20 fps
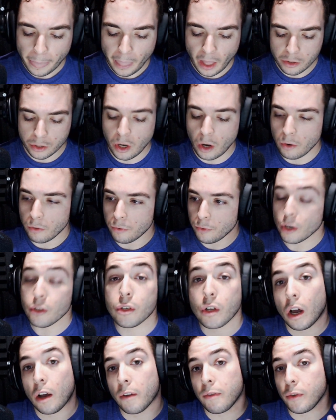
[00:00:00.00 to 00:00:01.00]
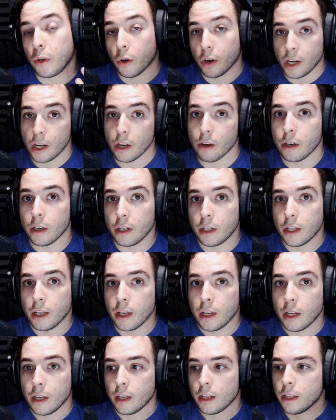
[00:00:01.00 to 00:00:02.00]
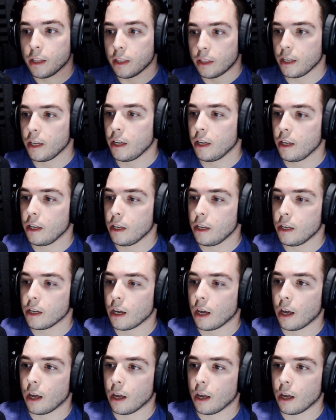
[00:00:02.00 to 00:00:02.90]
So first off, you're hearing the